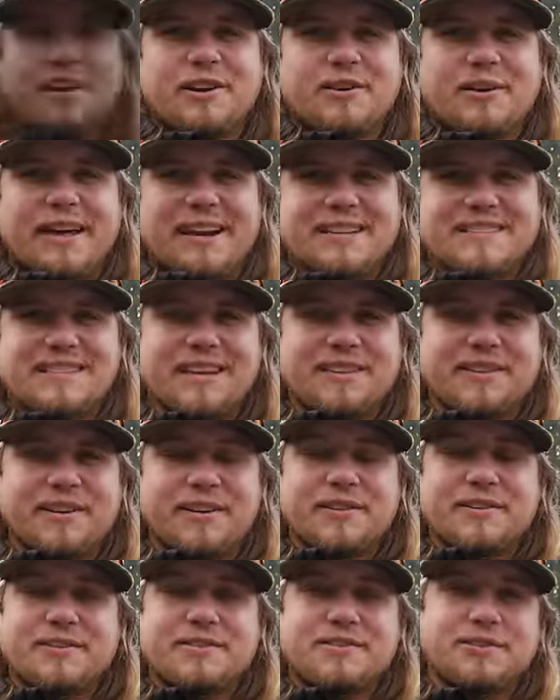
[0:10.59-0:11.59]
all you addicts out
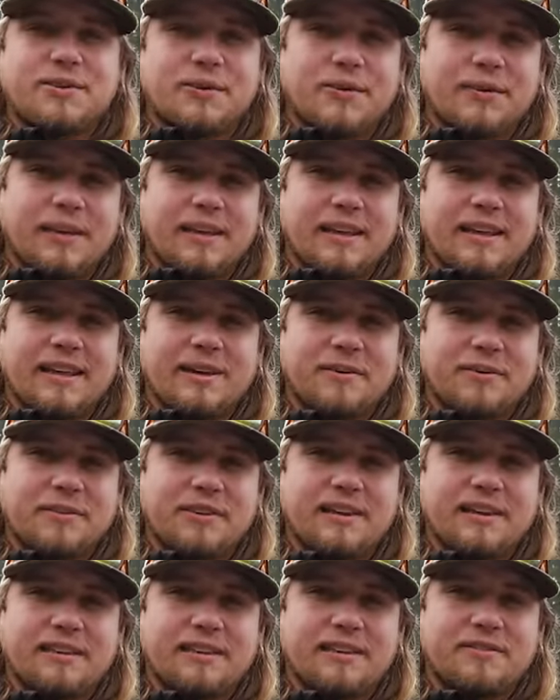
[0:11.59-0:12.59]
there, this is Jordan Kniggy with
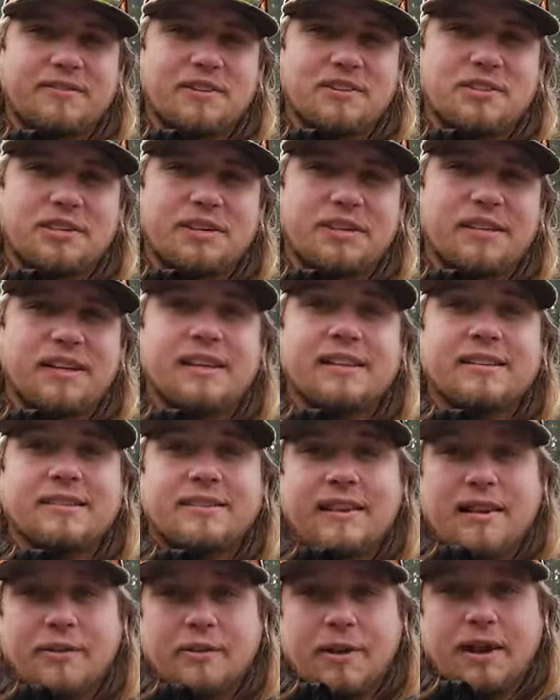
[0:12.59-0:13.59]
Addicted Fishing.
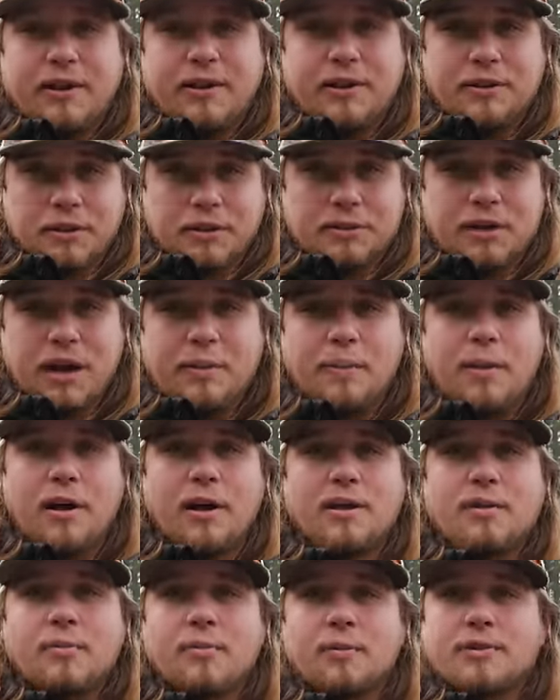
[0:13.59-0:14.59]
Today we're out here on the trout
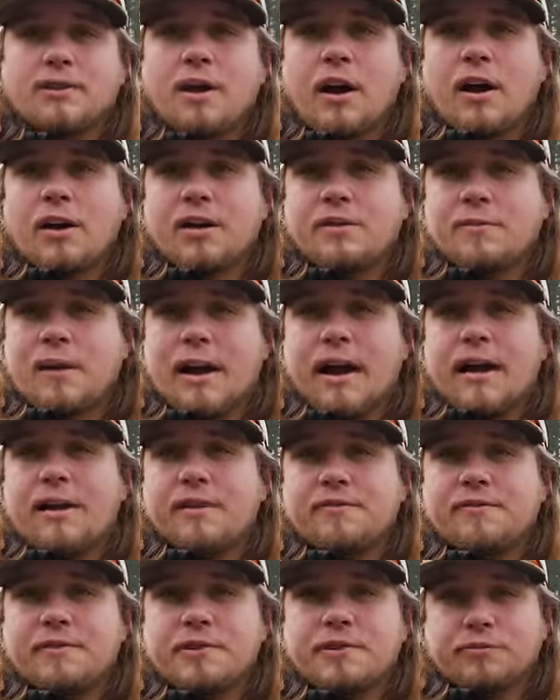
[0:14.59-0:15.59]
pond and we're talking about how
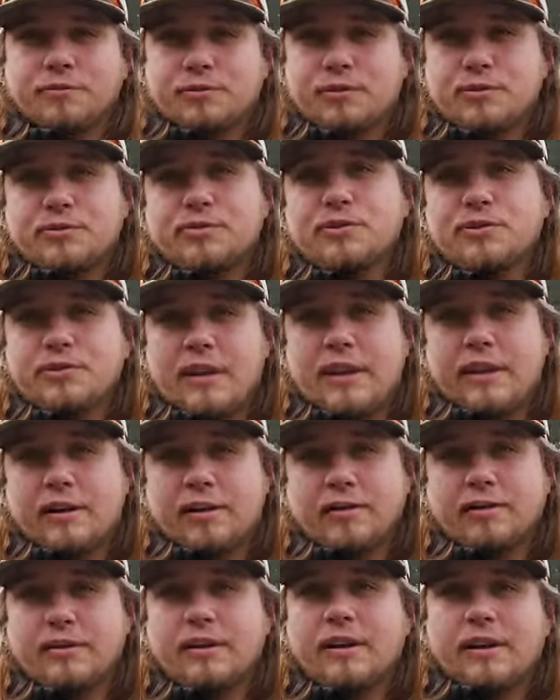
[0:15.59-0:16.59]
to fish rooster
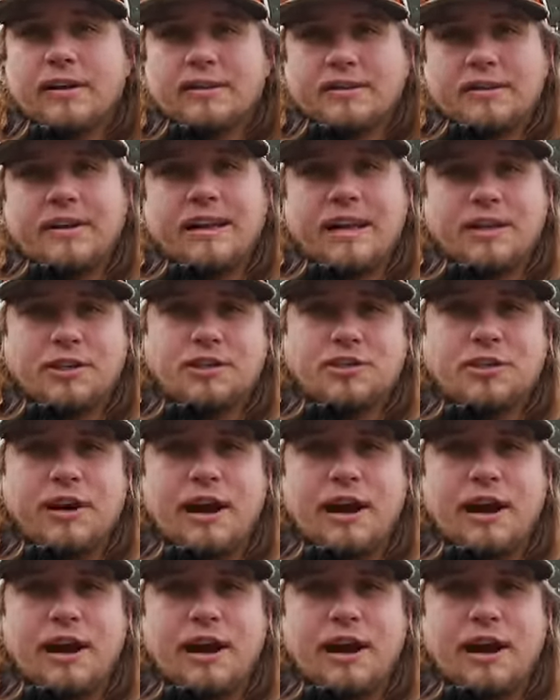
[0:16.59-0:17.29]
tails to catch